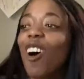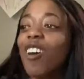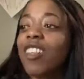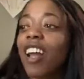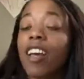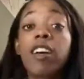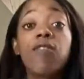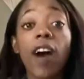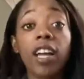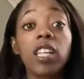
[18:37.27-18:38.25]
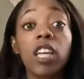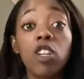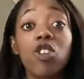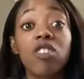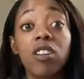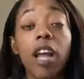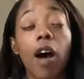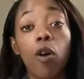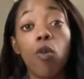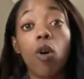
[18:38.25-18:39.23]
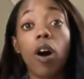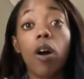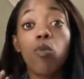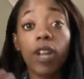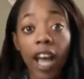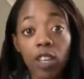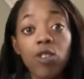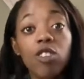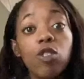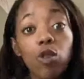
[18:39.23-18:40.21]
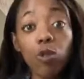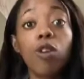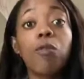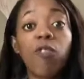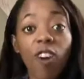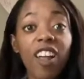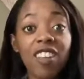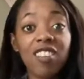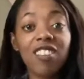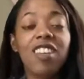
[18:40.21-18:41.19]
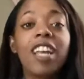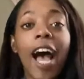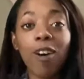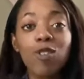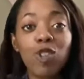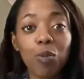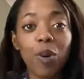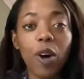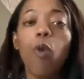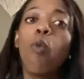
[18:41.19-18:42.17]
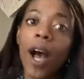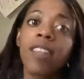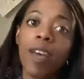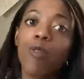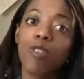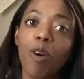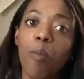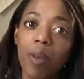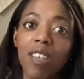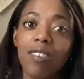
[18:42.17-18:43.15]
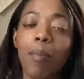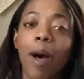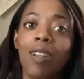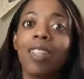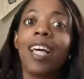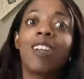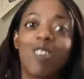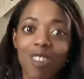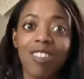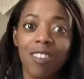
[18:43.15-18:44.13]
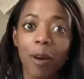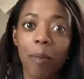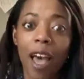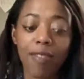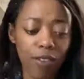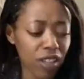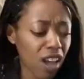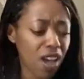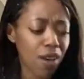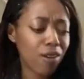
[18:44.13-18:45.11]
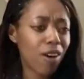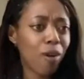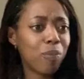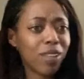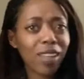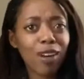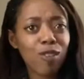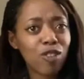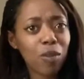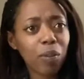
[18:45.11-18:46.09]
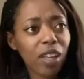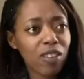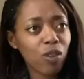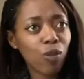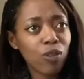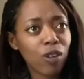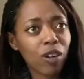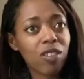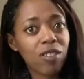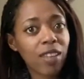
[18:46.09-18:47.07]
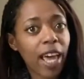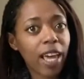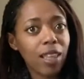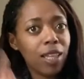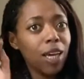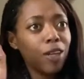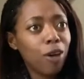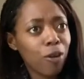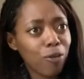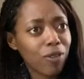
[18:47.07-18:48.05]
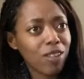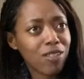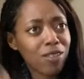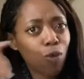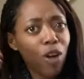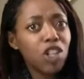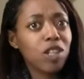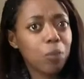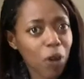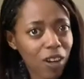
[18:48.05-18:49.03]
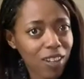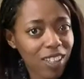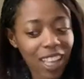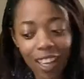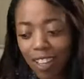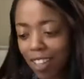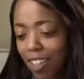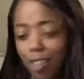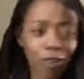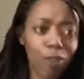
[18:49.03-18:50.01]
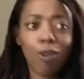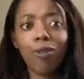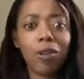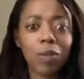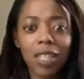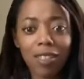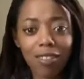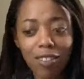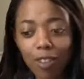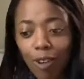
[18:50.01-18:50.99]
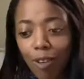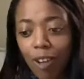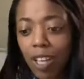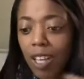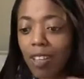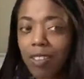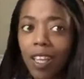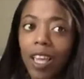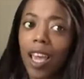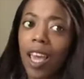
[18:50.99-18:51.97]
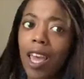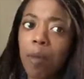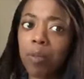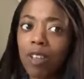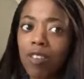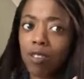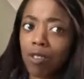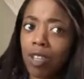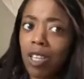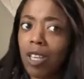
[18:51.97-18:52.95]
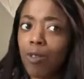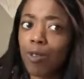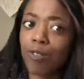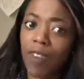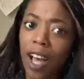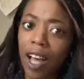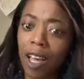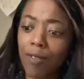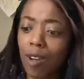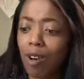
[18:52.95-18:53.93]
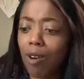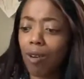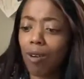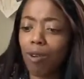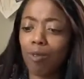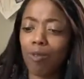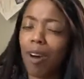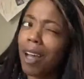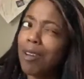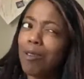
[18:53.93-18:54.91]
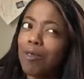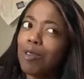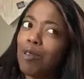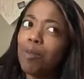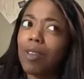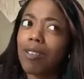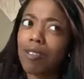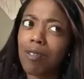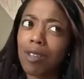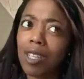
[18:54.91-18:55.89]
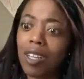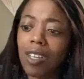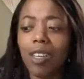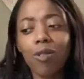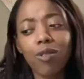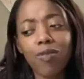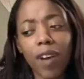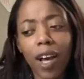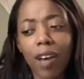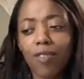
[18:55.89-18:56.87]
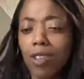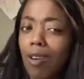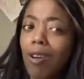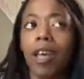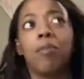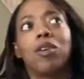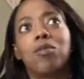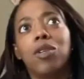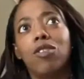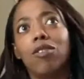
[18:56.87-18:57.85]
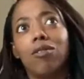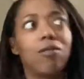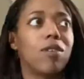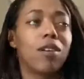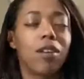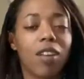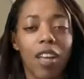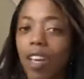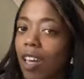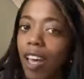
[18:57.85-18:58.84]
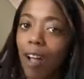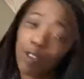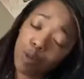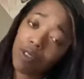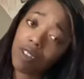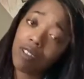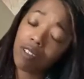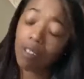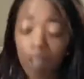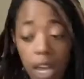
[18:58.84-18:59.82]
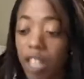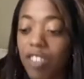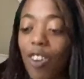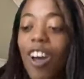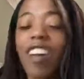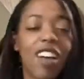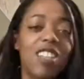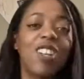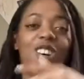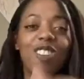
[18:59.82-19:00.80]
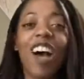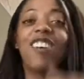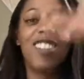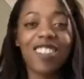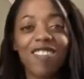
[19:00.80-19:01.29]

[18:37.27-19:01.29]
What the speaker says: then I finally understood how, when I used to tutor friends in algebra, why they were so pissed about letters in their math. I was like, no, but the letter's just a placeholder, because it's like the unknown. It's the question mark. Like, you don't know what it means. So it's like A plus 3 equals 5. Oh, well, I know 2 plus 3 equals 5. So A must be 2. Algebra's easy. So, so I would just